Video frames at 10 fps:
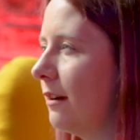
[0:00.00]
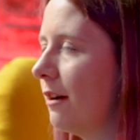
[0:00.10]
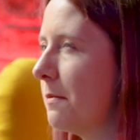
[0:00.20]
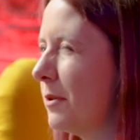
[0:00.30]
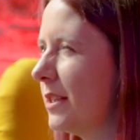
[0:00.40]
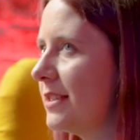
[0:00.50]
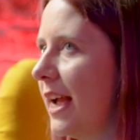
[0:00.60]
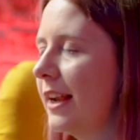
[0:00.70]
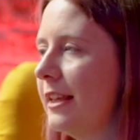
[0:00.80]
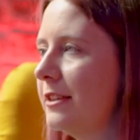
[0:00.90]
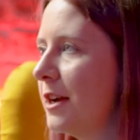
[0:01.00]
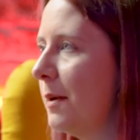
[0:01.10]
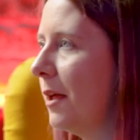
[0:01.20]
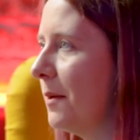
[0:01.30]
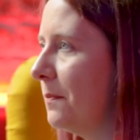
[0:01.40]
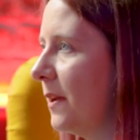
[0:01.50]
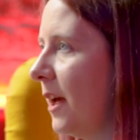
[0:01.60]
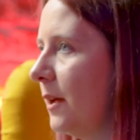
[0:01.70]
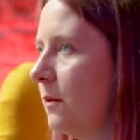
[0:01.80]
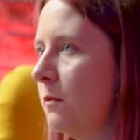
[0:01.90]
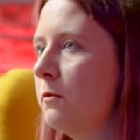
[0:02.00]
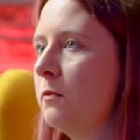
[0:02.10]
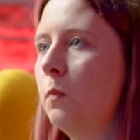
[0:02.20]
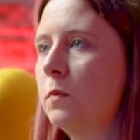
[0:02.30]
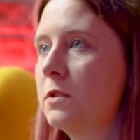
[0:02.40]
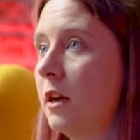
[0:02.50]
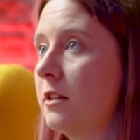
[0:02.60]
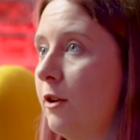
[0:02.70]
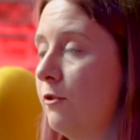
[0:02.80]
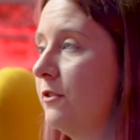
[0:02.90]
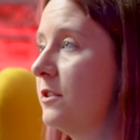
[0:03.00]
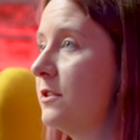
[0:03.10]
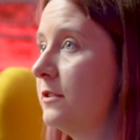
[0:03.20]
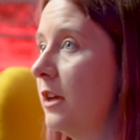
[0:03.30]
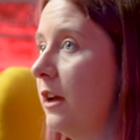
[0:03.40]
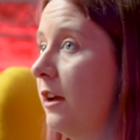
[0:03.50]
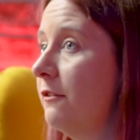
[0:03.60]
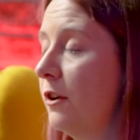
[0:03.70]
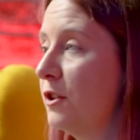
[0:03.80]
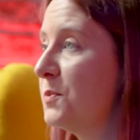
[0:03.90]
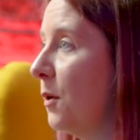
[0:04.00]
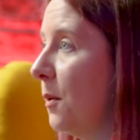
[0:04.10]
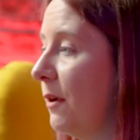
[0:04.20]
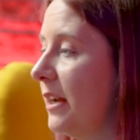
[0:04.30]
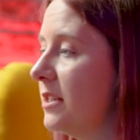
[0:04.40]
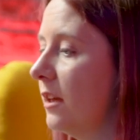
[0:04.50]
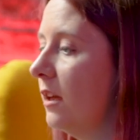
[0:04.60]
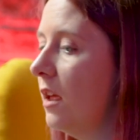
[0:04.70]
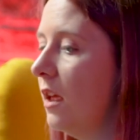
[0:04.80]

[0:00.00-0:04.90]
I can't remember exactly the timeline, but I started off as a follow spot operator.